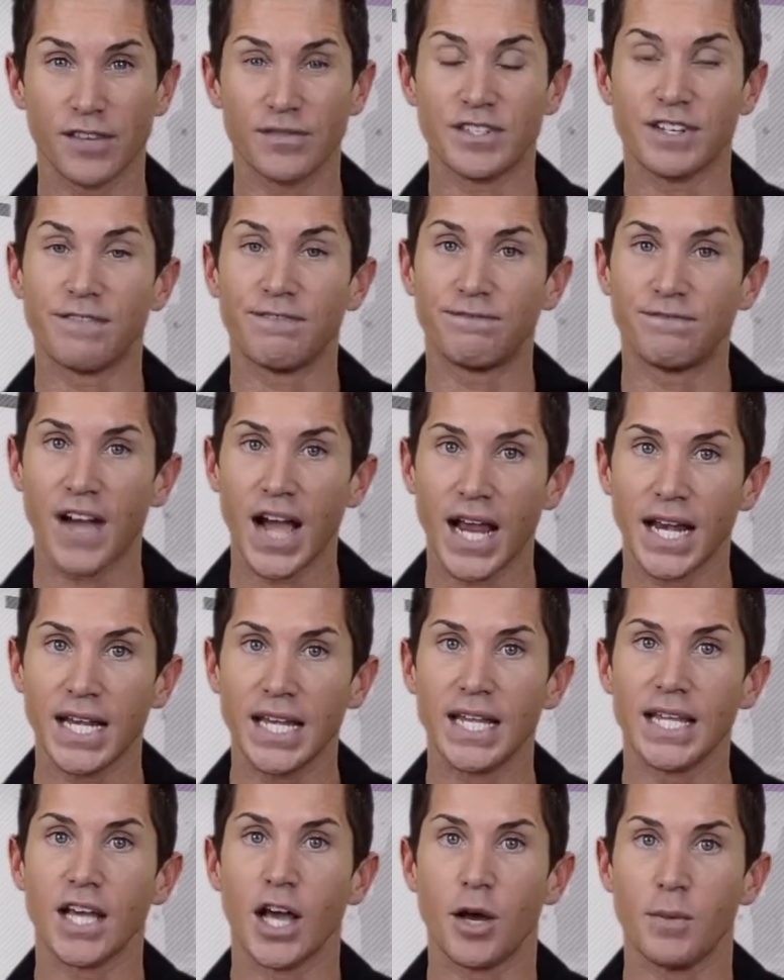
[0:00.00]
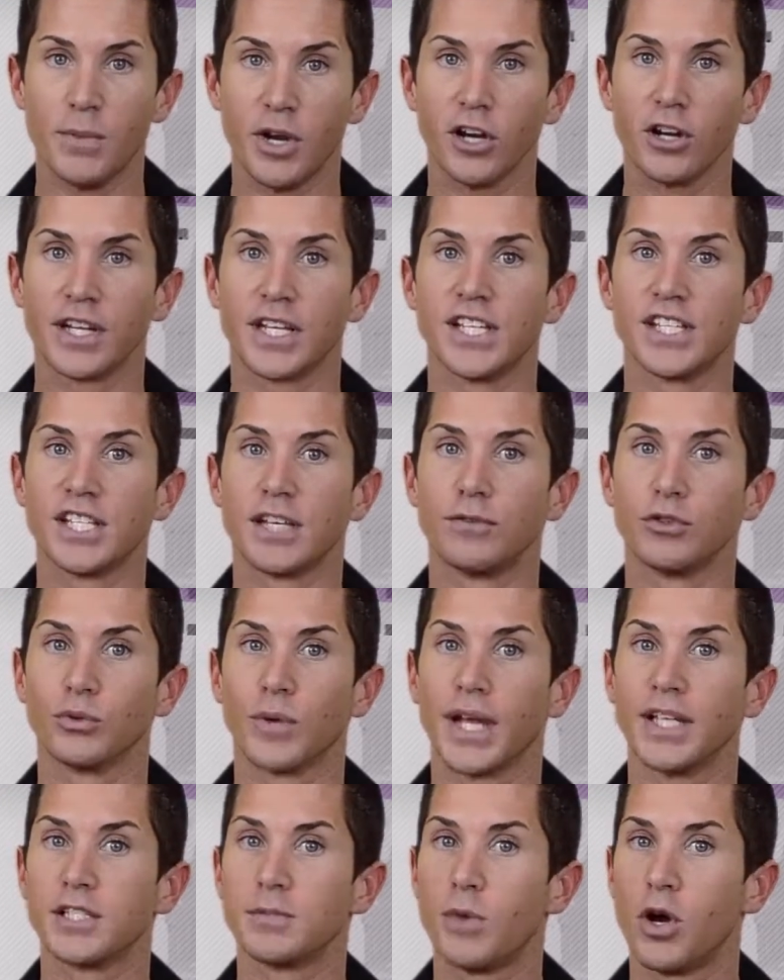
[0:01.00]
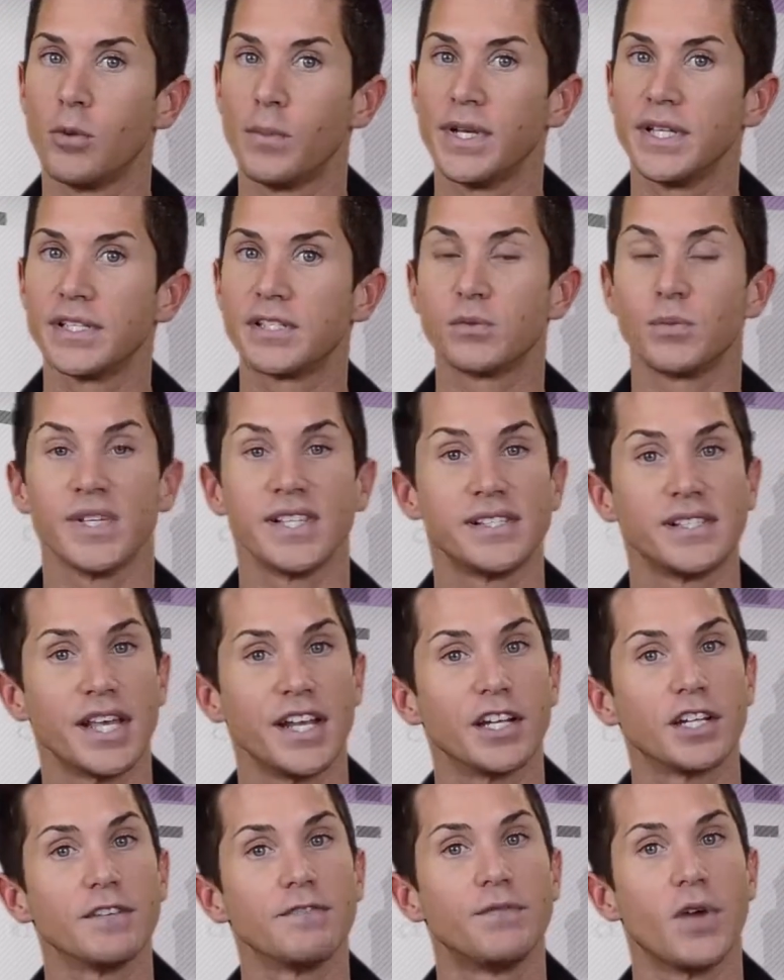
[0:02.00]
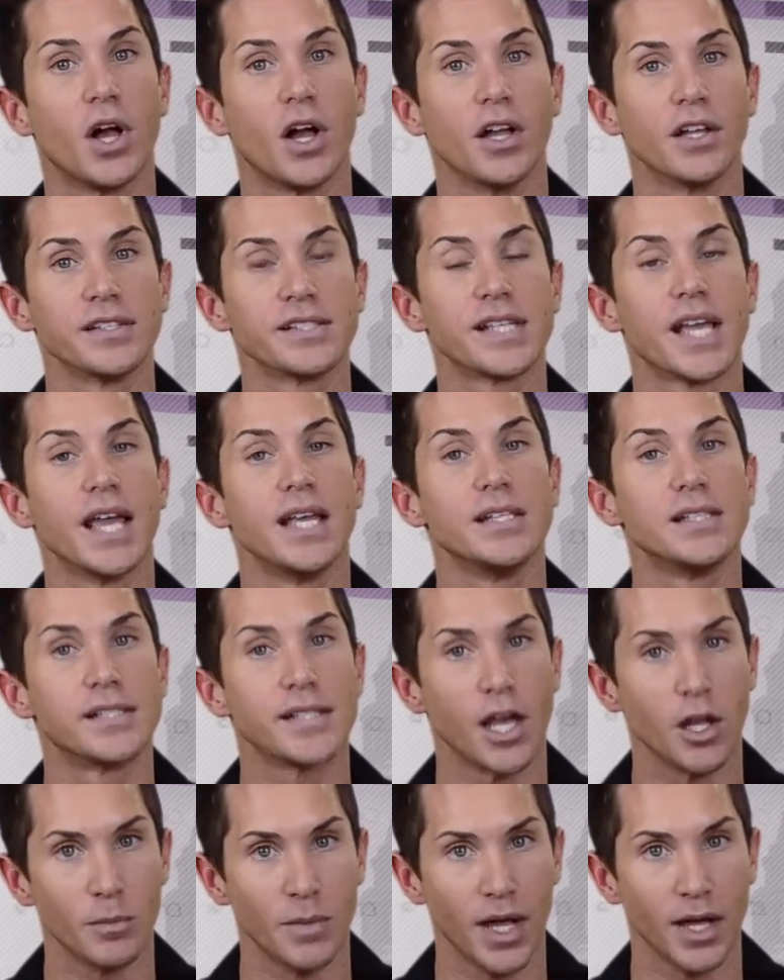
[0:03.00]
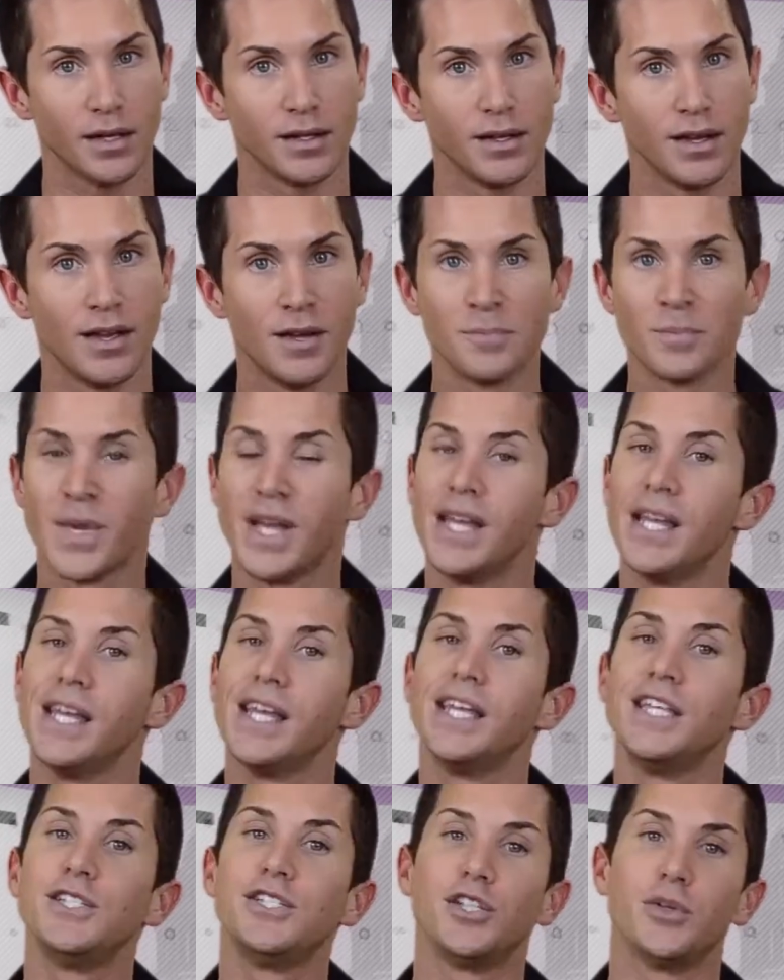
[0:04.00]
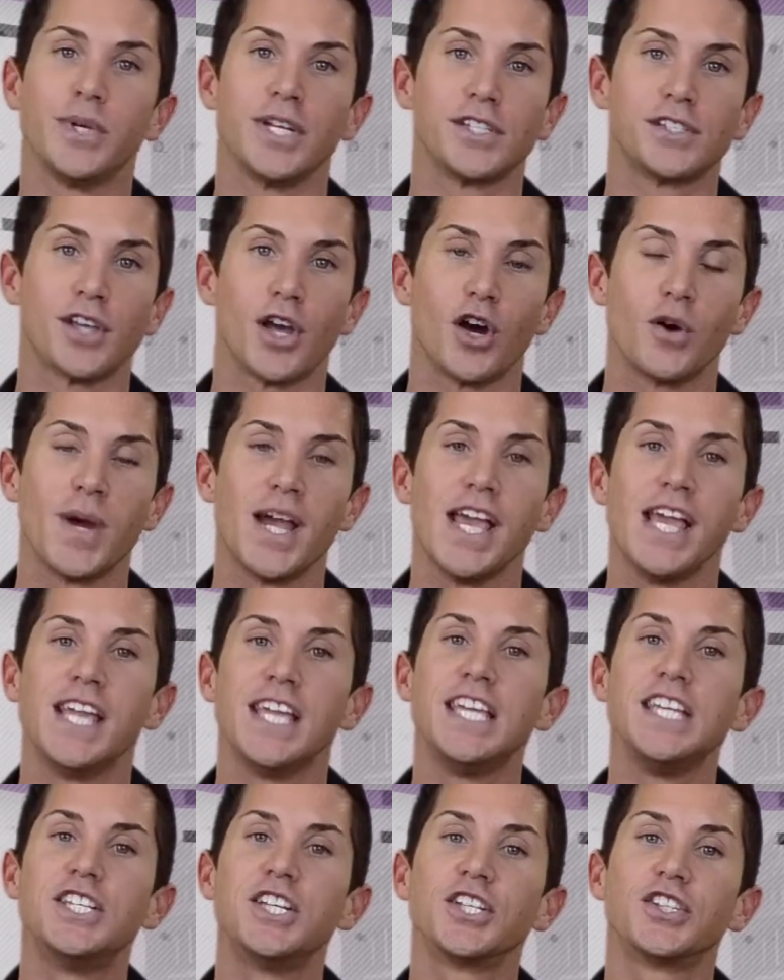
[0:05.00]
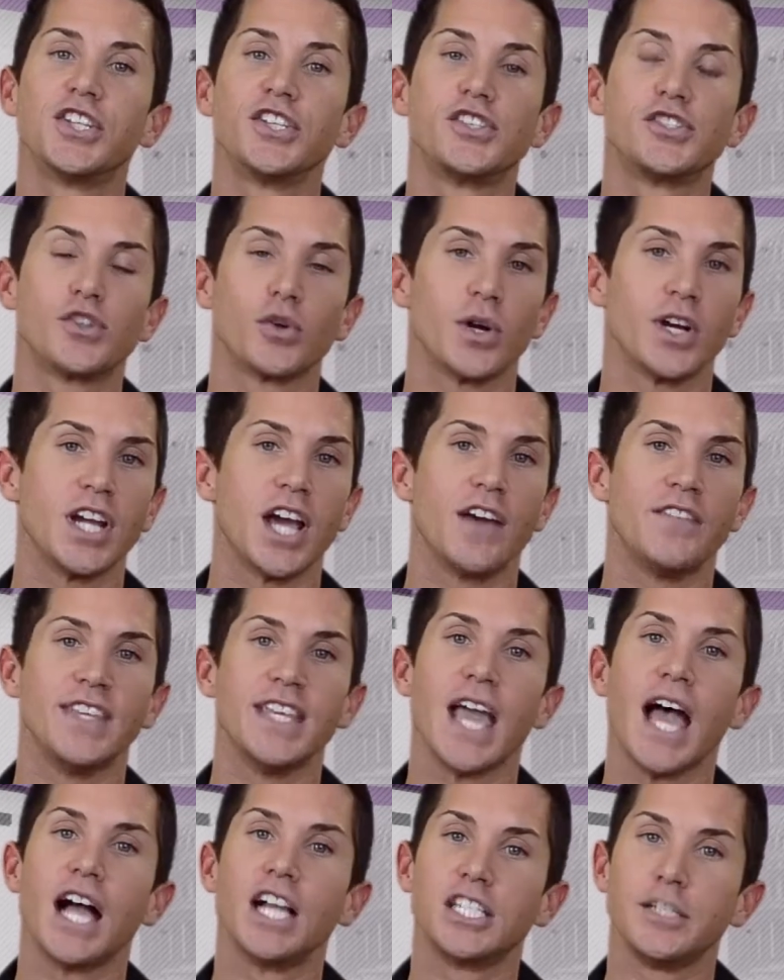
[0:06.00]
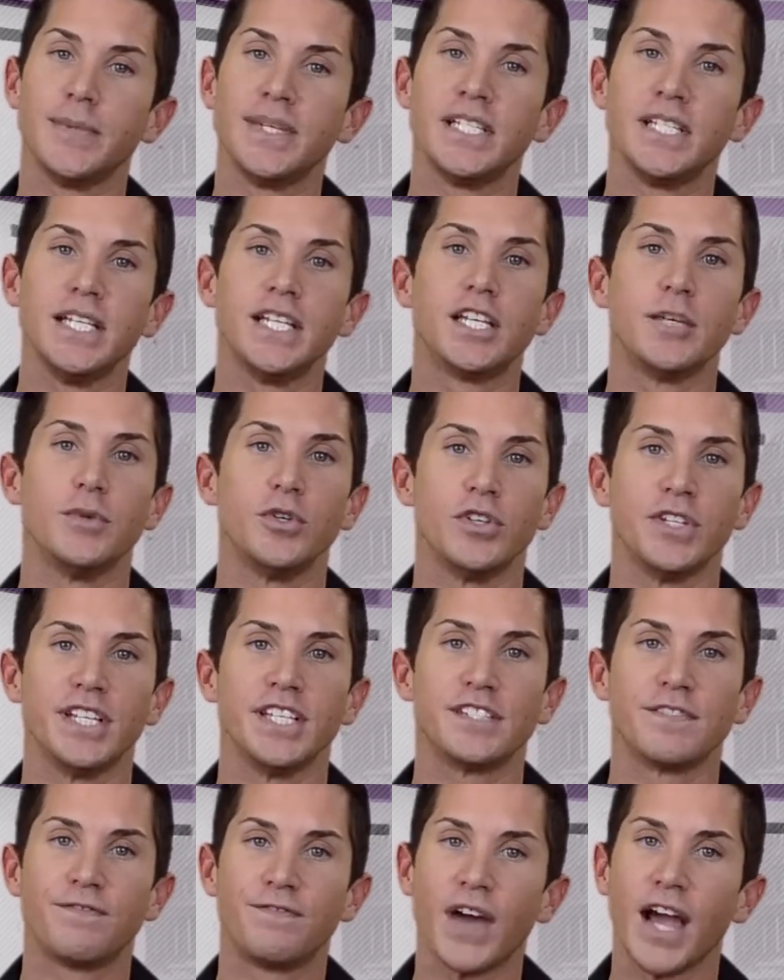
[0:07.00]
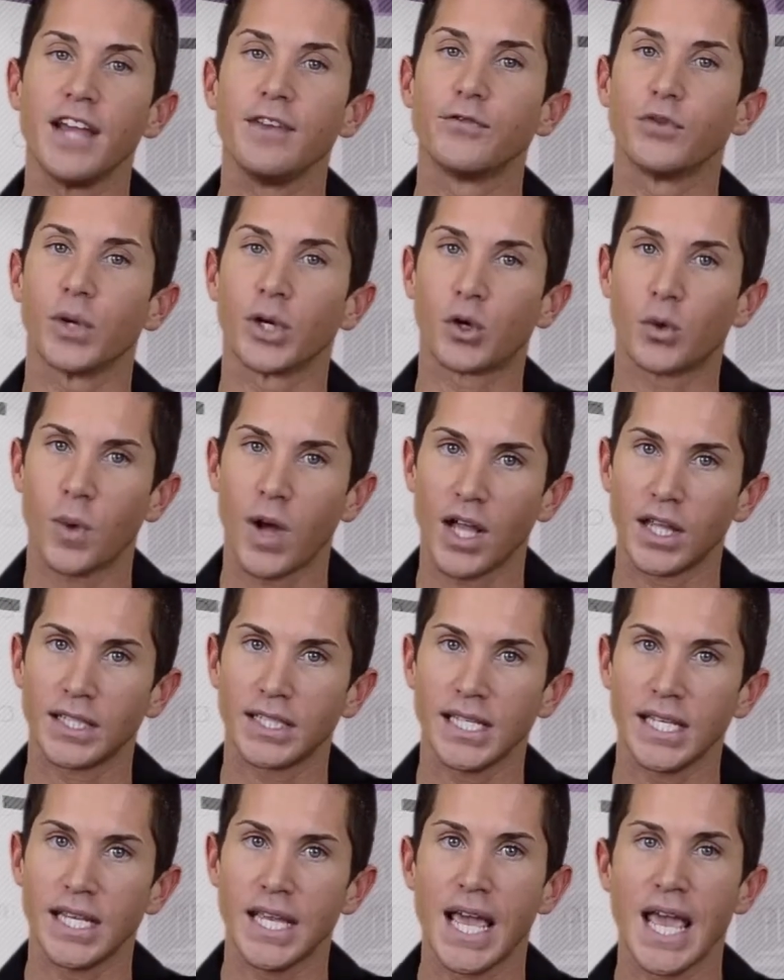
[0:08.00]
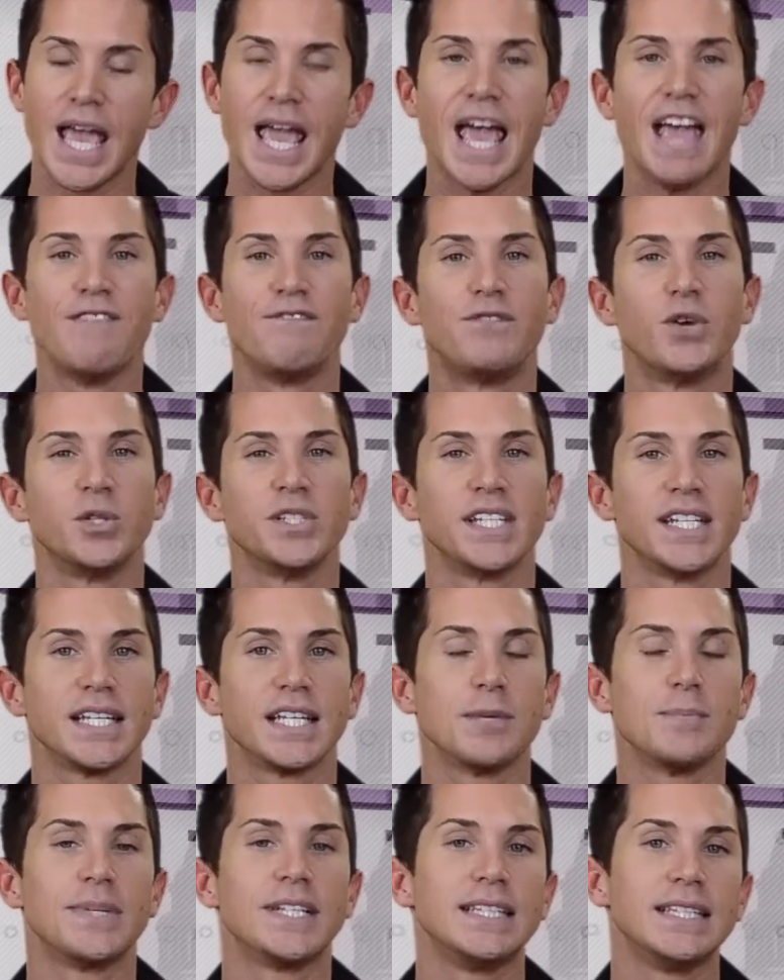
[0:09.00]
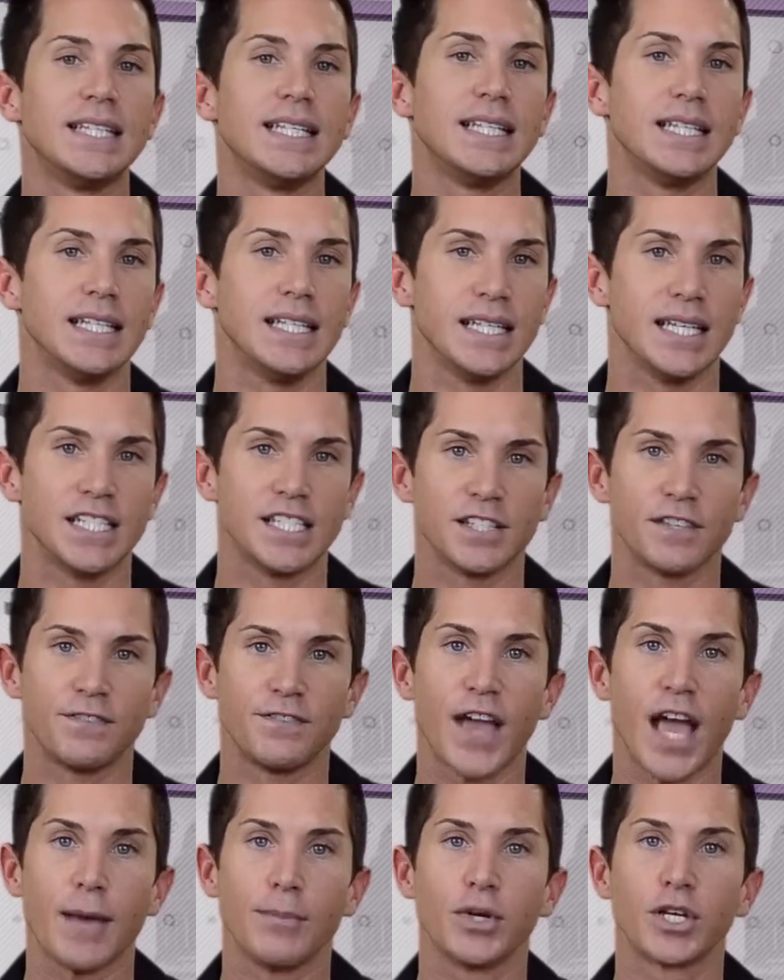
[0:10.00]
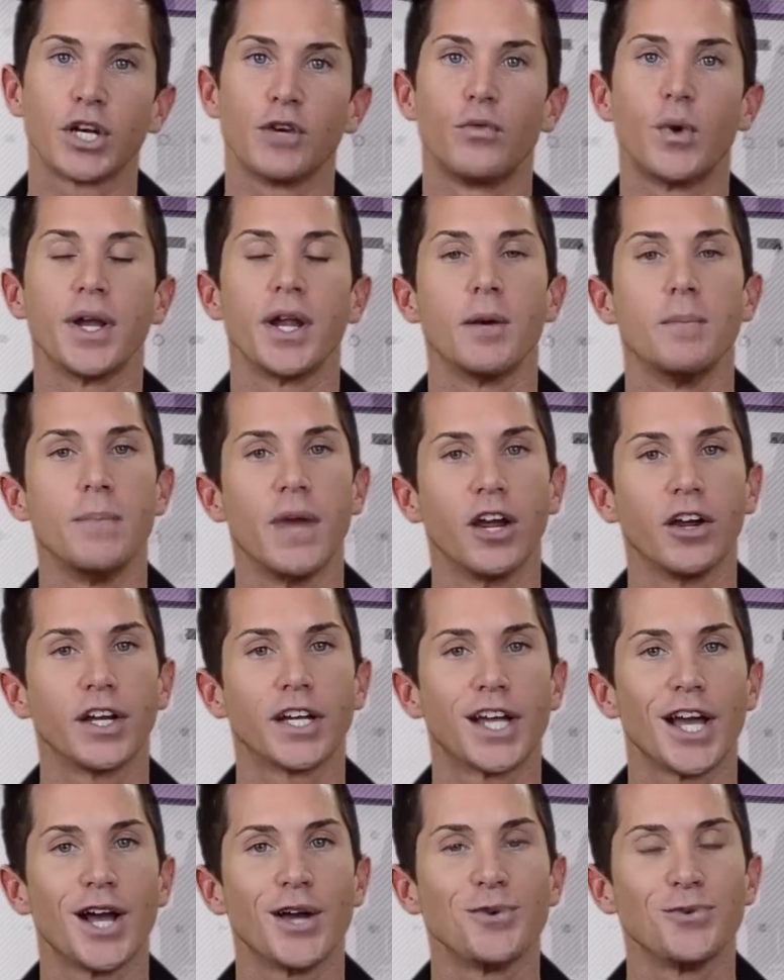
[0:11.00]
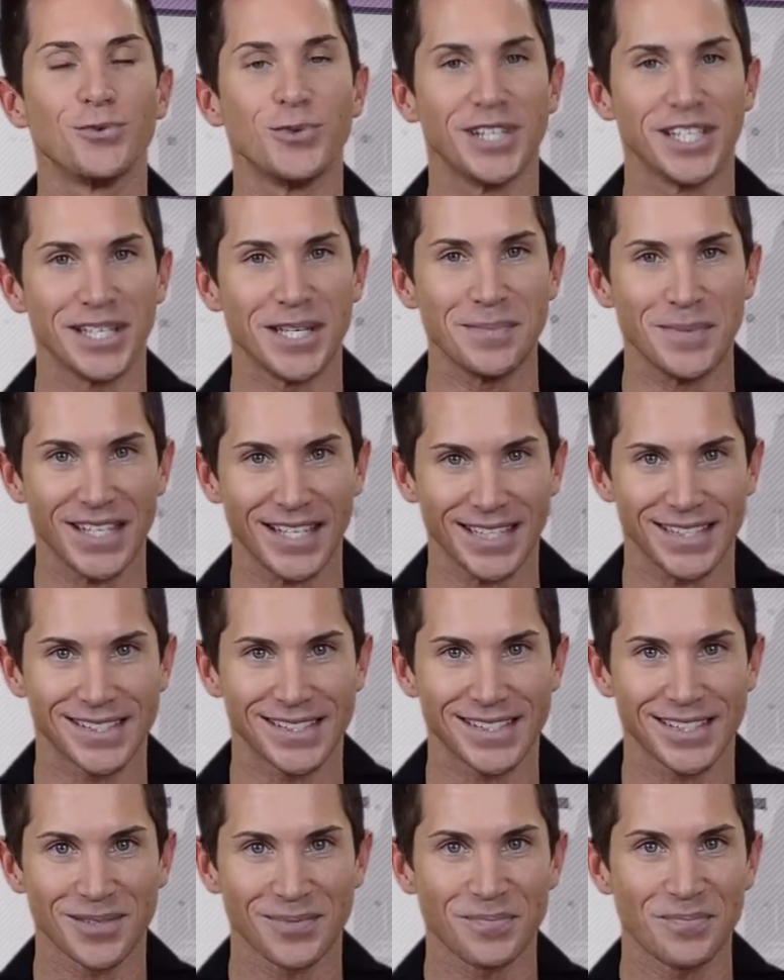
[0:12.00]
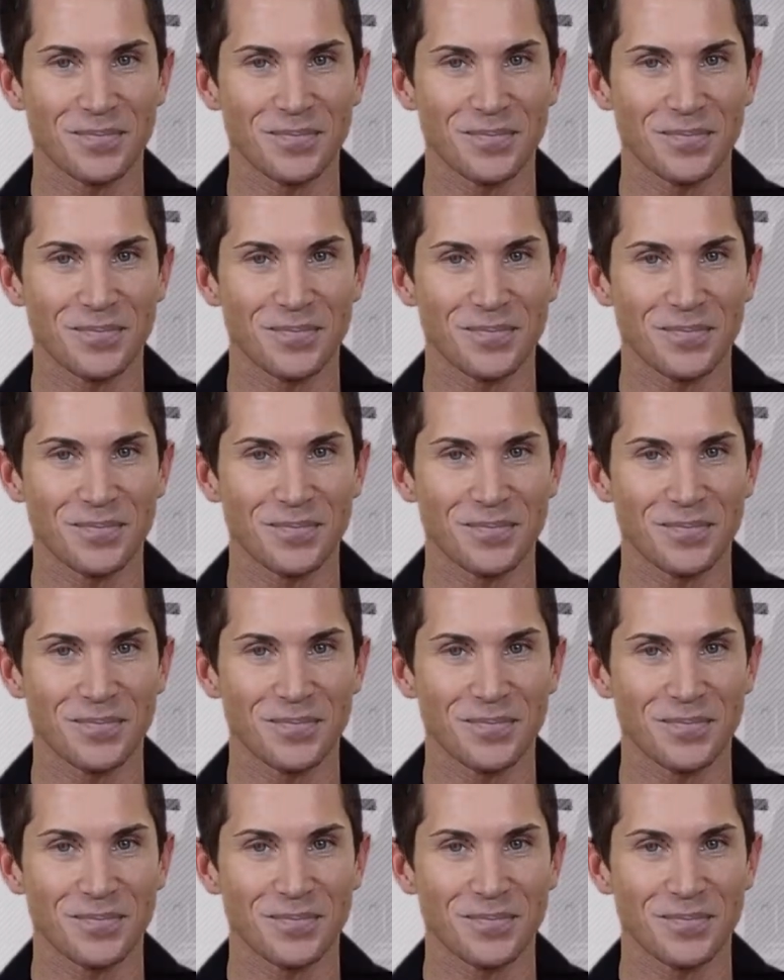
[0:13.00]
of defining American civil rights moments with Seneca Falls and Selma. In doing so, he took the story of the LGBT community's fight for equality and folded it completely into the fabric of what America really means.